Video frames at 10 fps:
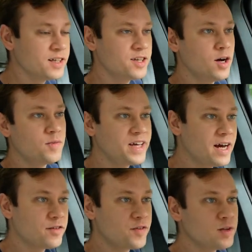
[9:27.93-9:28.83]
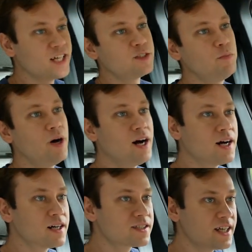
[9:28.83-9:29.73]
to hopefully have a few less
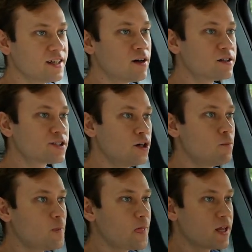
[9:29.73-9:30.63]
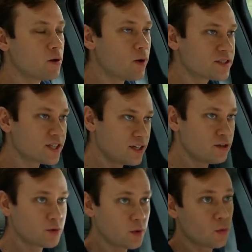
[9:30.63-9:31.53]
bugs. And also, you know, once I
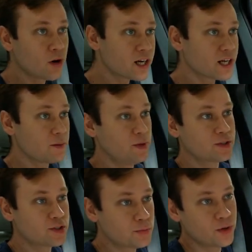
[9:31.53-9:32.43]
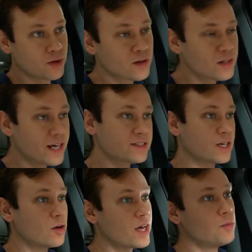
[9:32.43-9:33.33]
knew that we weren't going to get built super early, I was
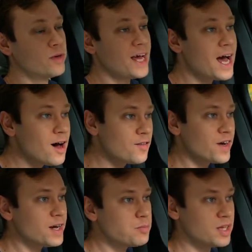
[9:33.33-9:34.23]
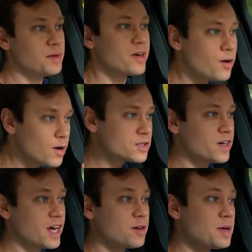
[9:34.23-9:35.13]
like, okay, well, now if I play my cards
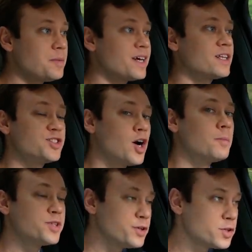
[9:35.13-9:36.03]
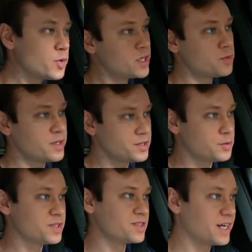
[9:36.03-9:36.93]
right, I could maybe get a job two 2022,
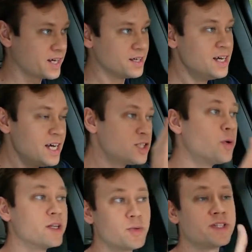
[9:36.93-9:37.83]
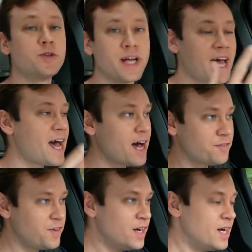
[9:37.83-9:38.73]
which is like a 2022 and a
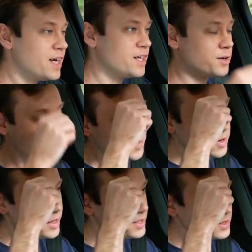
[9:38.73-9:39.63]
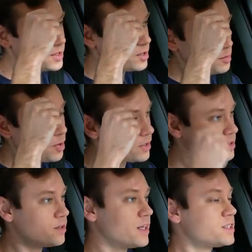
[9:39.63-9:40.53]
half, you know, as far as, you know, the
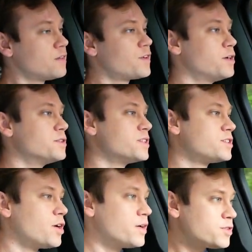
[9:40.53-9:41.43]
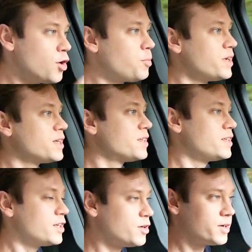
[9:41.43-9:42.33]
parts and all that stuff goes. And so I was hoping
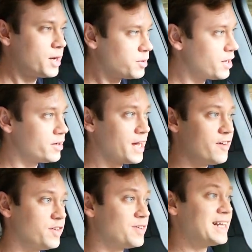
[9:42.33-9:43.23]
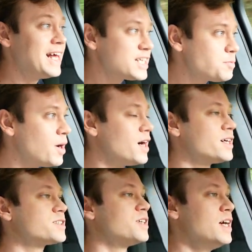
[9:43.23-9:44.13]
that, you know, okay, well, that would have even less
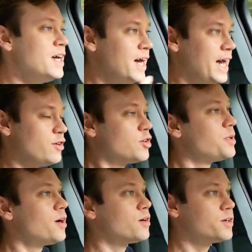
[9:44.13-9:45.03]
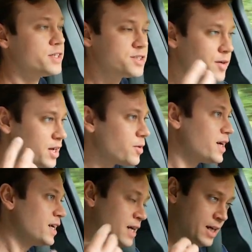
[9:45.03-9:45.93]
bugs and it would be all good. So
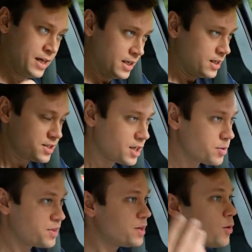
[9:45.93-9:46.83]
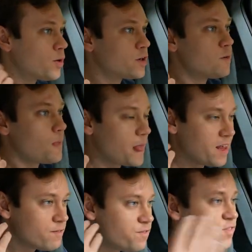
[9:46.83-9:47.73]
anyway, stuck with the order,
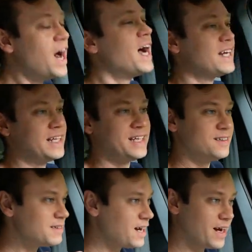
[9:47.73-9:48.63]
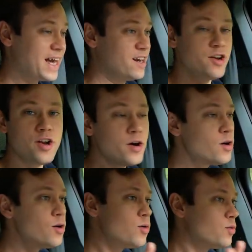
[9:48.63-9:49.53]
and finally, again,
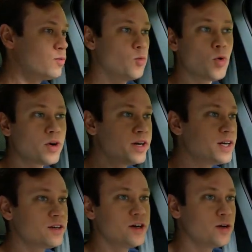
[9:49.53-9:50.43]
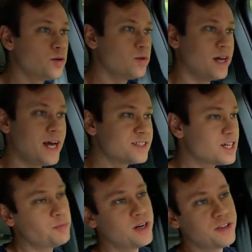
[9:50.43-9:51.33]
no warning, no heads
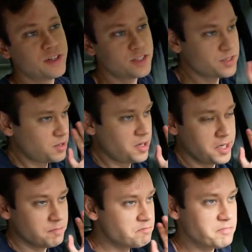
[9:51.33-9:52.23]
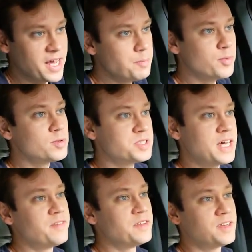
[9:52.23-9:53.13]
up or anything, just on April
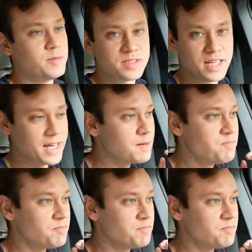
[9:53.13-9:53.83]
7th, it was like,